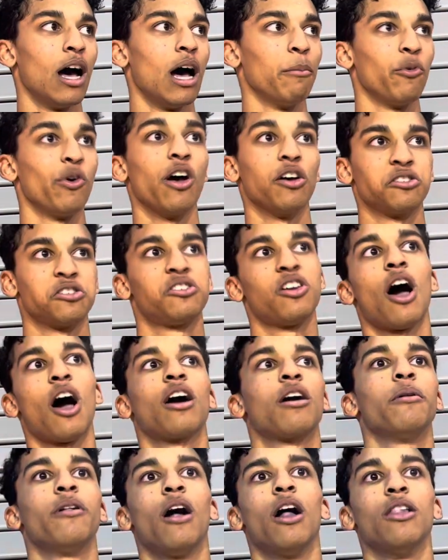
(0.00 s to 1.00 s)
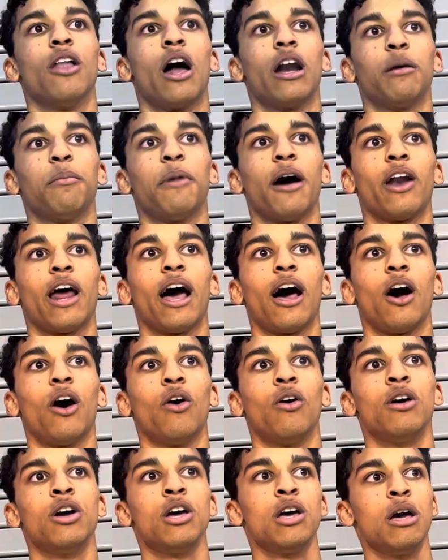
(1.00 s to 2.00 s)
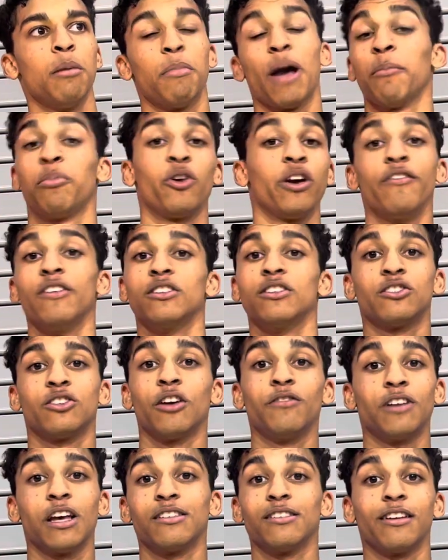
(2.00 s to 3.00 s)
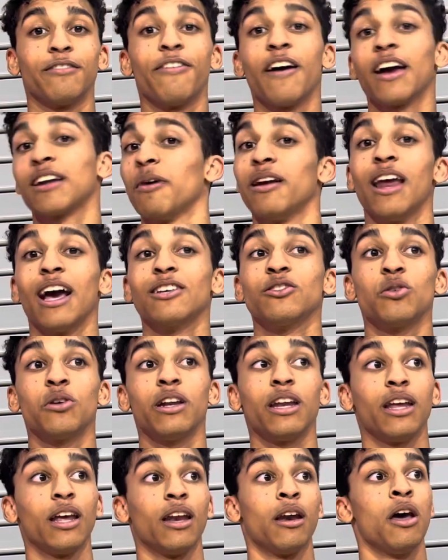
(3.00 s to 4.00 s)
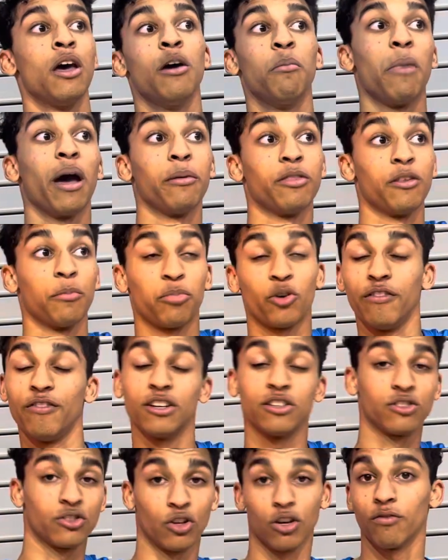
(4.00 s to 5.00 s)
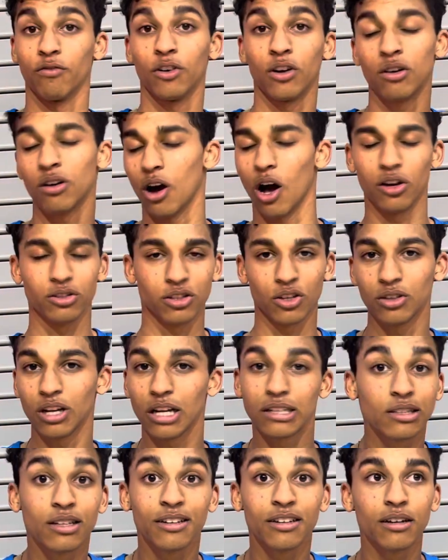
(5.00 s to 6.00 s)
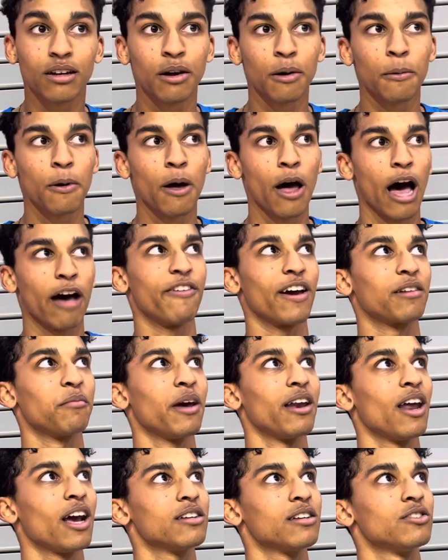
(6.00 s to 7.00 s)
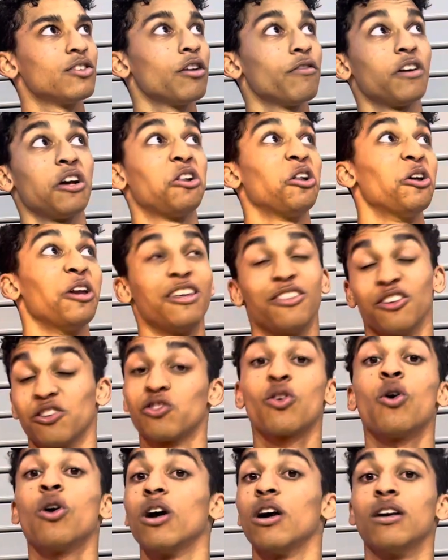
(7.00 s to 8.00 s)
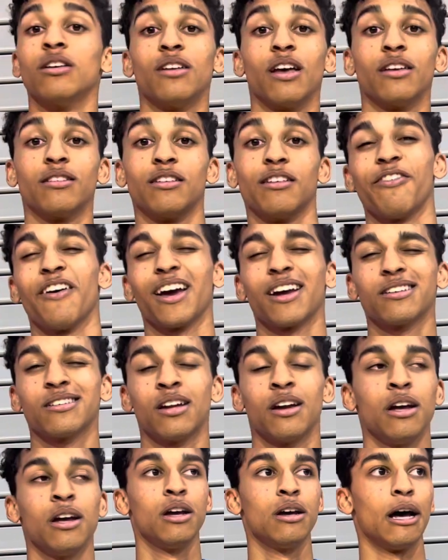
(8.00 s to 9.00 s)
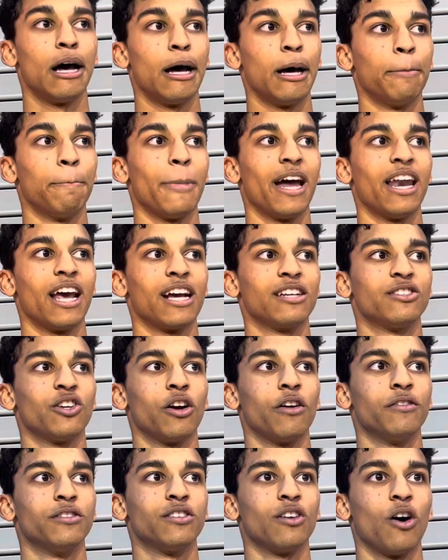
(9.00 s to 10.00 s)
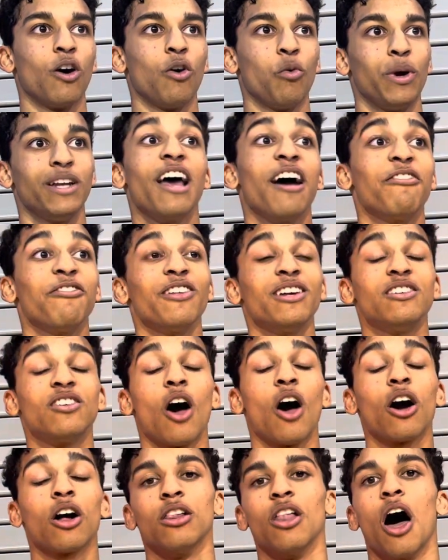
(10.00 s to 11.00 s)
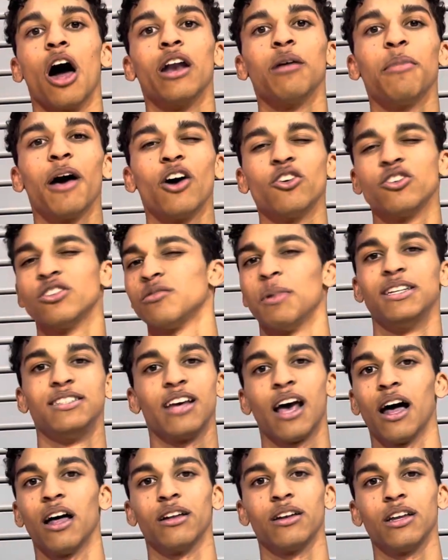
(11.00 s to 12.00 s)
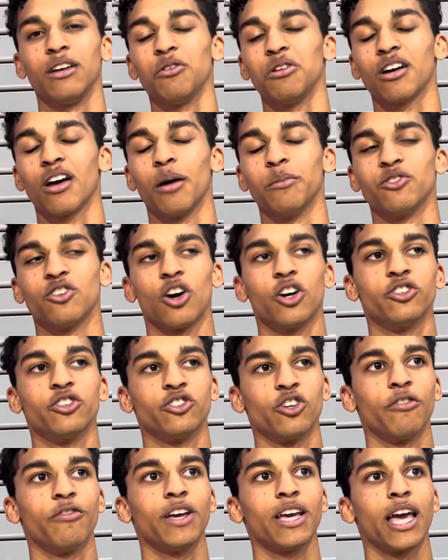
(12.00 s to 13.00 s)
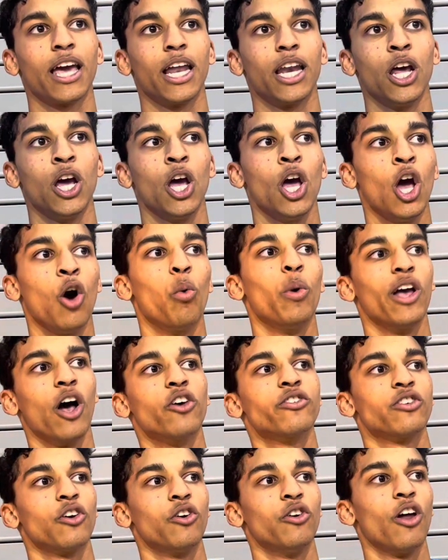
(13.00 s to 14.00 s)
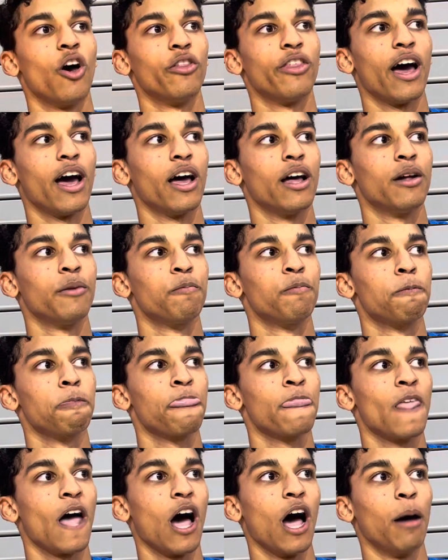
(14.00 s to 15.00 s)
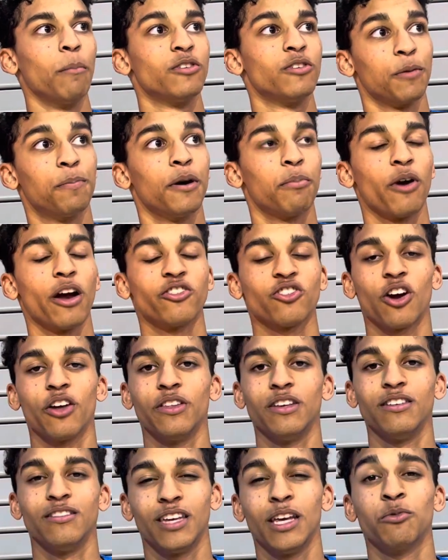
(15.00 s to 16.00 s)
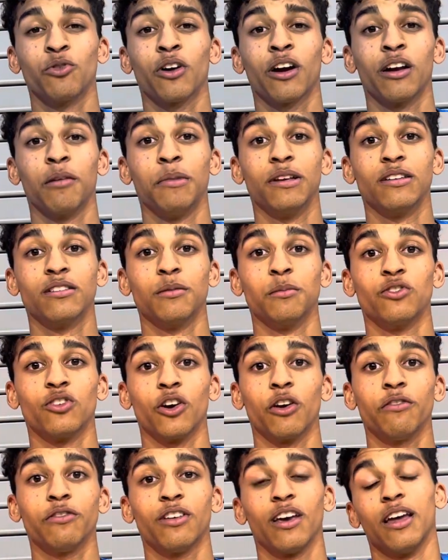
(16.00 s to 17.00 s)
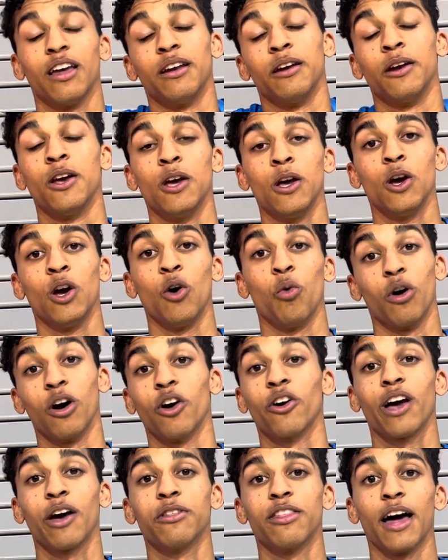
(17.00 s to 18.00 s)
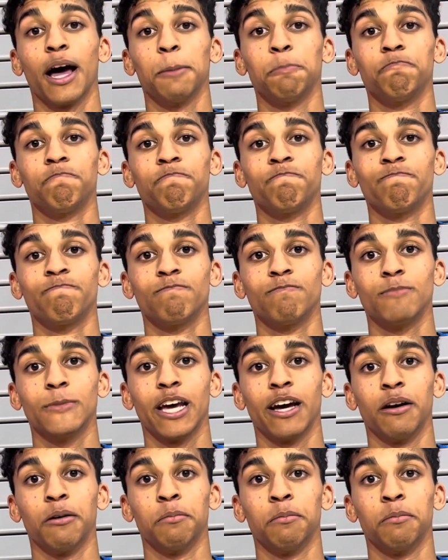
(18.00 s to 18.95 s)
We also talk a lot about how my previous serve doesn't affect my next one, and the previous server also doesn't affect my next serve, including the score doesn't affect my next serve. So we definitely talk a lot about just mentality when it comes to our serving, and we also know that to put pressure on these teams, we're going to miss some serves, and we're okay with that. Yeah.